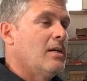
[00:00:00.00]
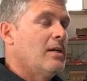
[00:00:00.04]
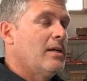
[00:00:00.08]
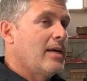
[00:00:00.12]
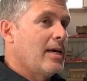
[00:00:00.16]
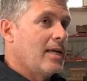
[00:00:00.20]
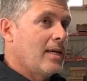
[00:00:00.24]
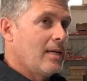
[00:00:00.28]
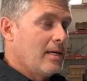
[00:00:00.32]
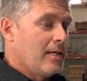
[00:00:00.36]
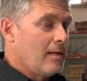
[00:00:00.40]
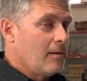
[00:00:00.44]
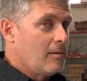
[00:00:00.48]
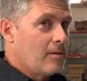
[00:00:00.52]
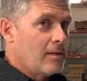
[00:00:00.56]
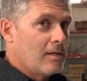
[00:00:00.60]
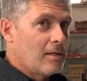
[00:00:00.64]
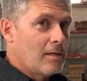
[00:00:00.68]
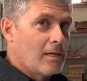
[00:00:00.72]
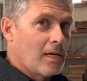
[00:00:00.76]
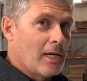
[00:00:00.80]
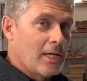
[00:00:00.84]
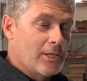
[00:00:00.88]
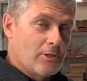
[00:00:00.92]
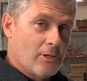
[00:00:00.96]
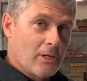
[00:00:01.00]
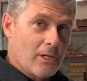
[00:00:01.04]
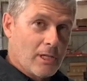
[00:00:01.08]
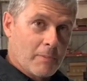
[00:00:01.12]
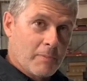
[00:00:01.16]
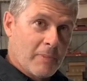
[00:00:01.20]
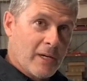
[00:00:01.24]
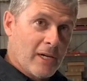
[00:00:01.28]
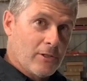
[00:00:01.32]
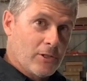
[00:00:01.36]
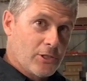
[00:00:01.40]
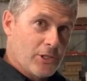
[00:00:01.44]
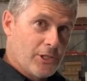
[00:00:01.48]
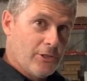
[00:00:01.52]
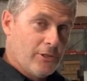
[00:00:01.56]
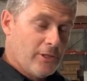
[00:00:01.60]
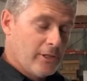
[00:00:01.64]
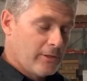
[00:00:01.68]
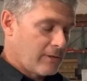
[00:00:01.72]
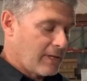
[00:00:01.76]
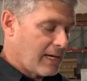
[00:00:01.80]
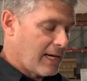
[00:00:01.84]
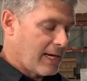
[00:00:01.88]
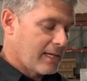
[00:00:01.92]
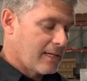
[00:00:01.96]
and a hydraulic power
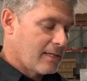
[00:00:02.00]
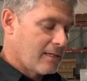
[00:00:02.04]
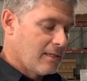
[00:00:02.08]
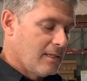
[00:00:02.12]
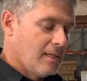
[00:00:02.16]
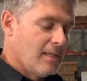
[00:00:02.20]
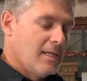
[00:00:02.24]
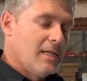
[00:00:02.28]
steering rack.